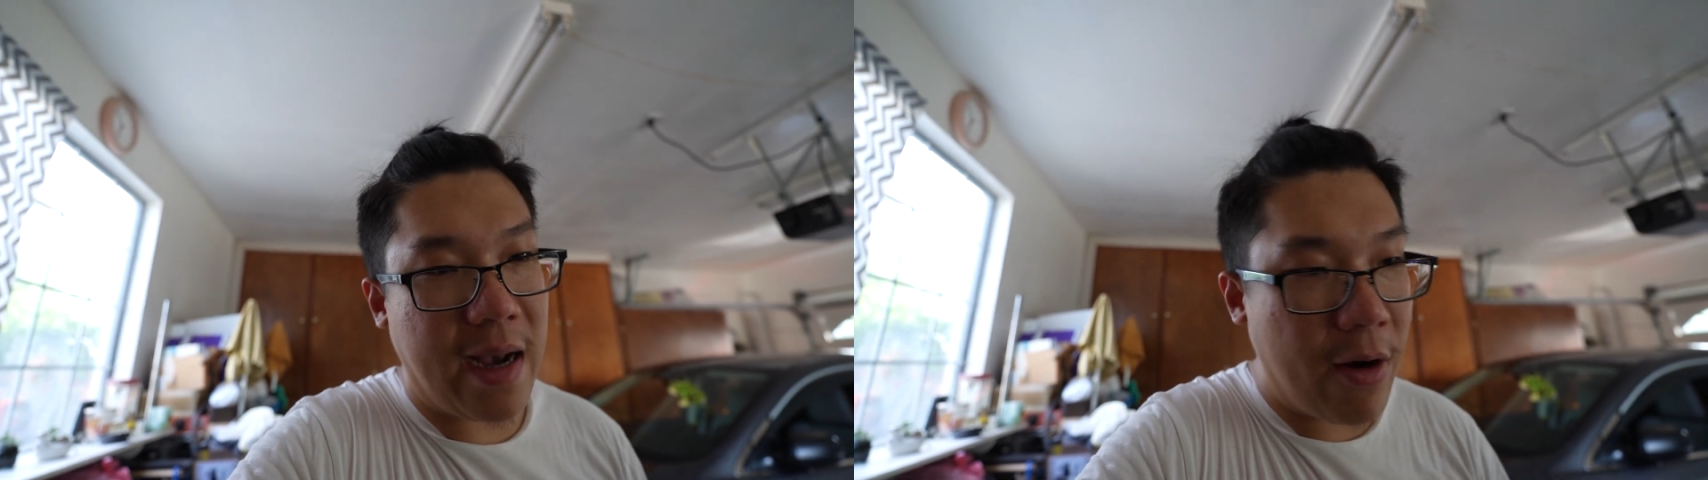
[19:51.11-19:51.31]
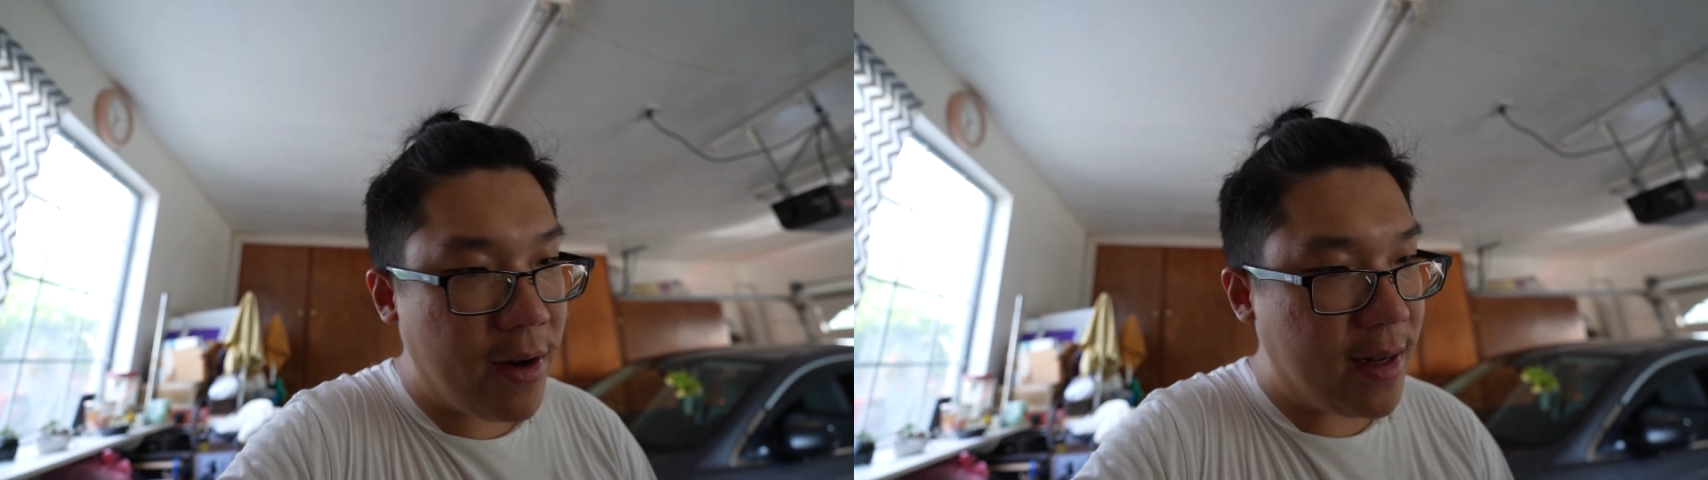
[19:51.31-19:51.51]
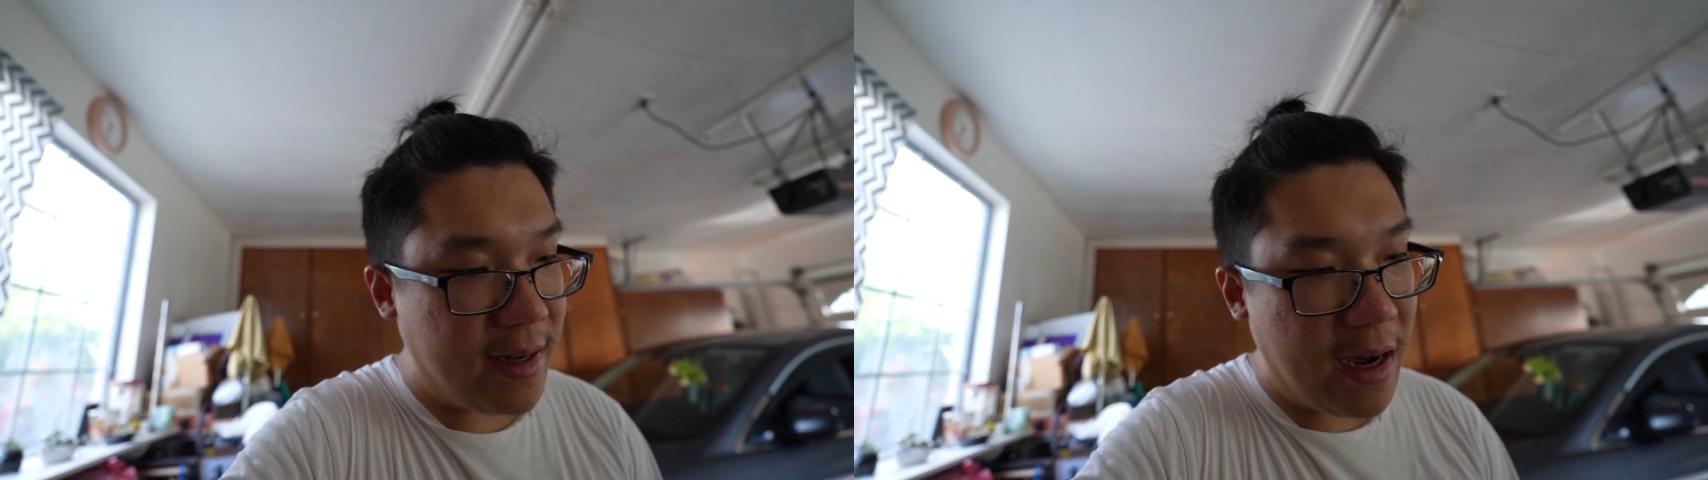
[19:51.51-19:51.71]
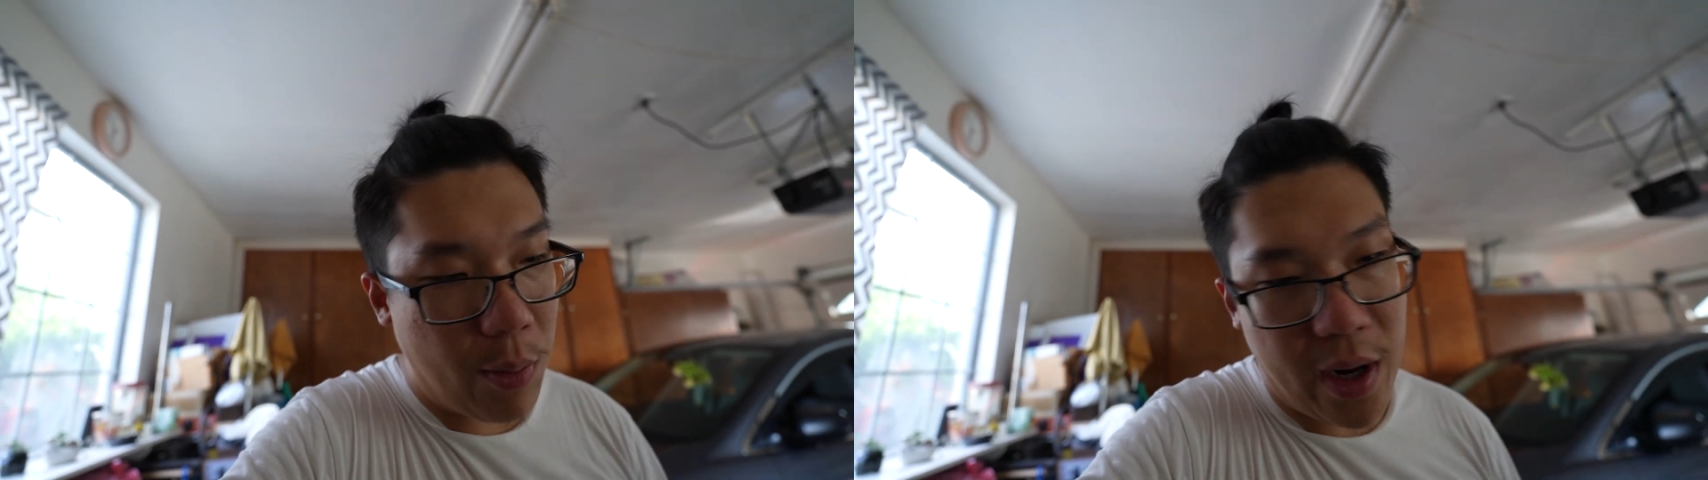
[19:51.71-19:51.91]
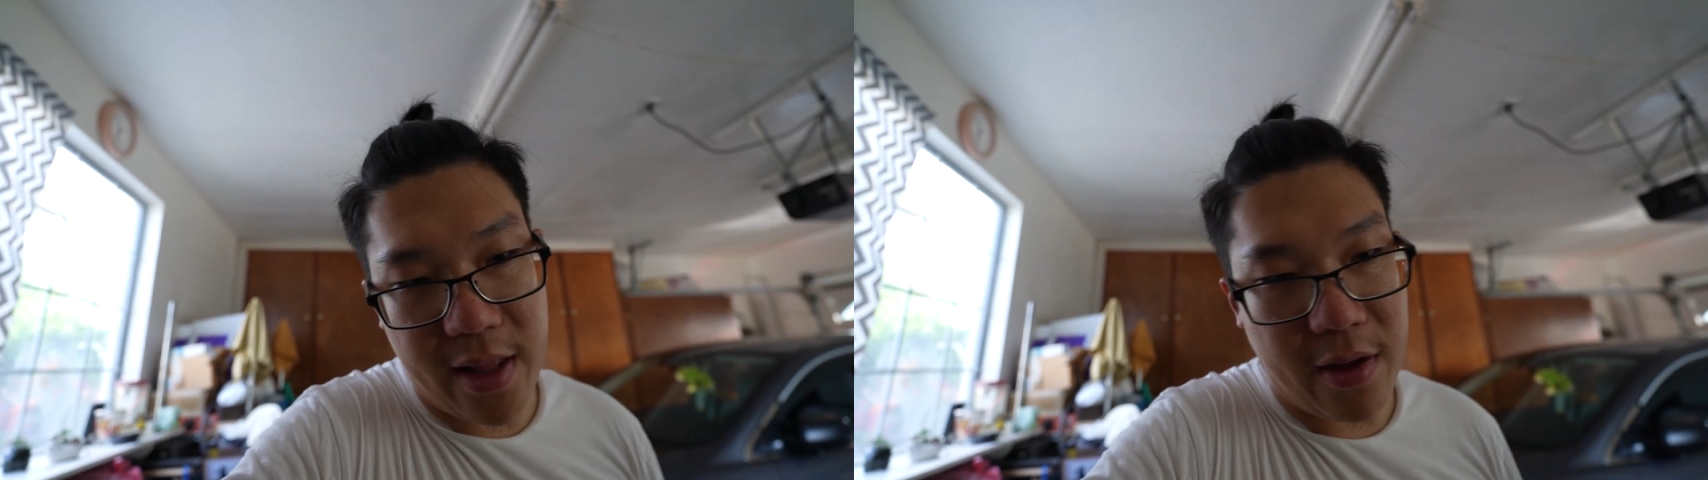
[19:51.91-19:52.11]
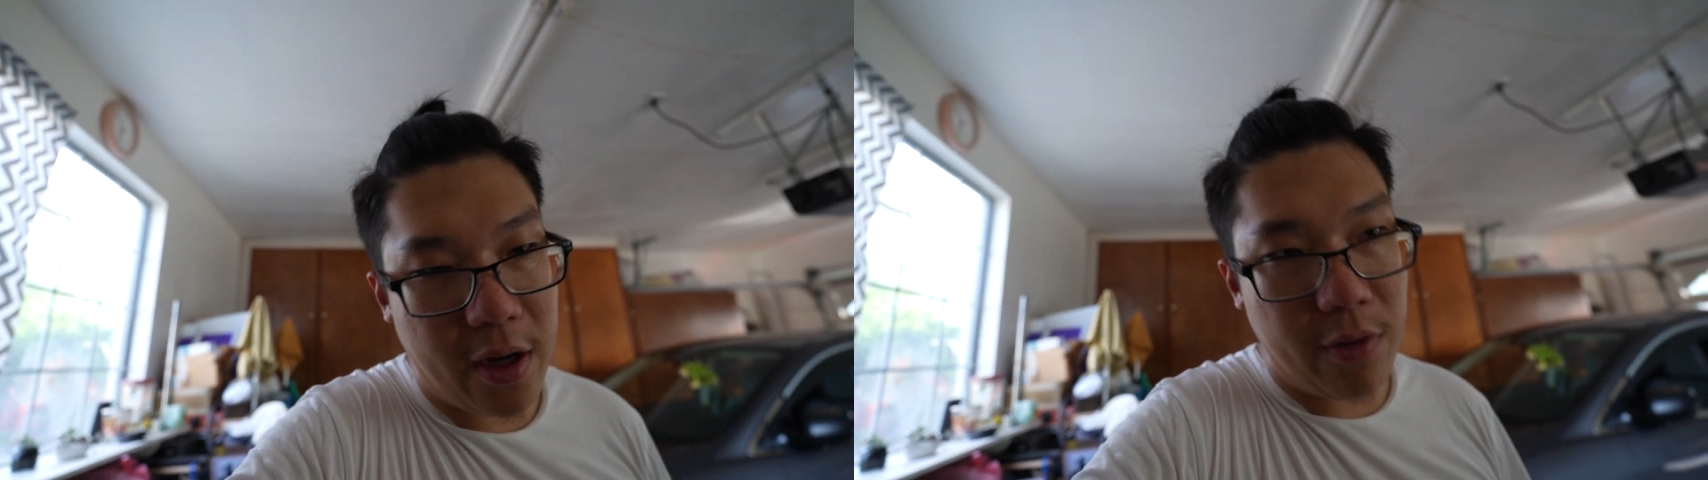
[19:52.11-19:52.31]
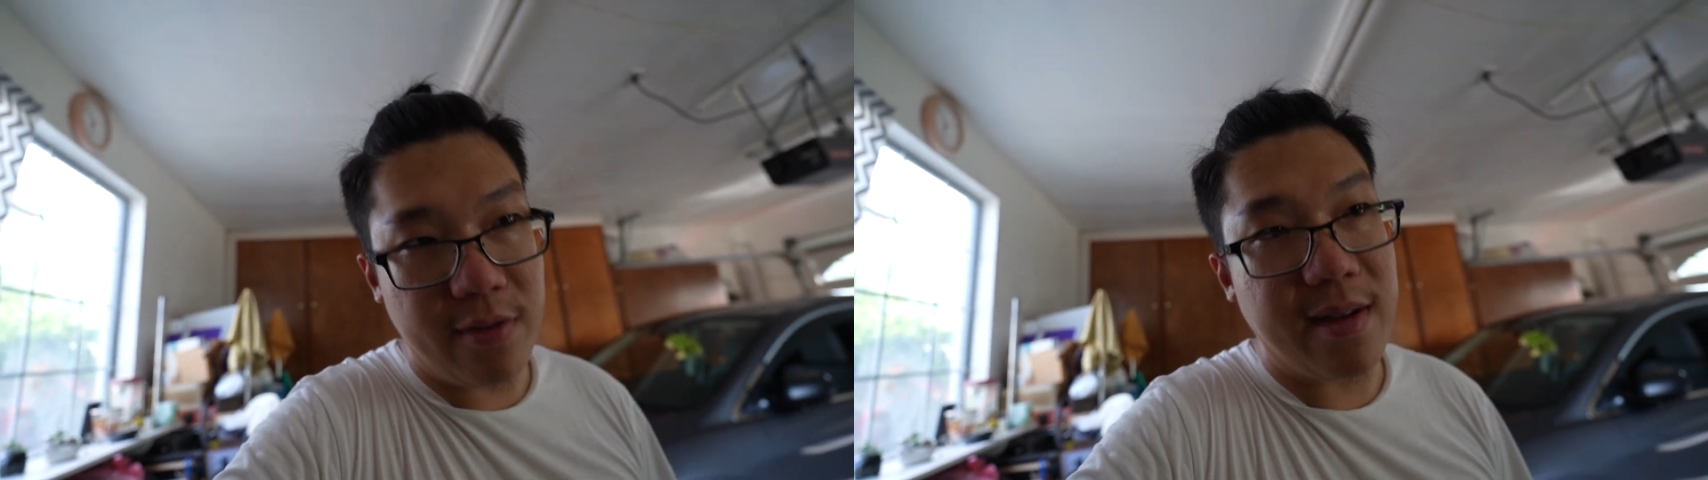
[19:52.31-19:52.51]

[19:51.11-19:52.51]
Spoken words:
I already DIY'd the hose.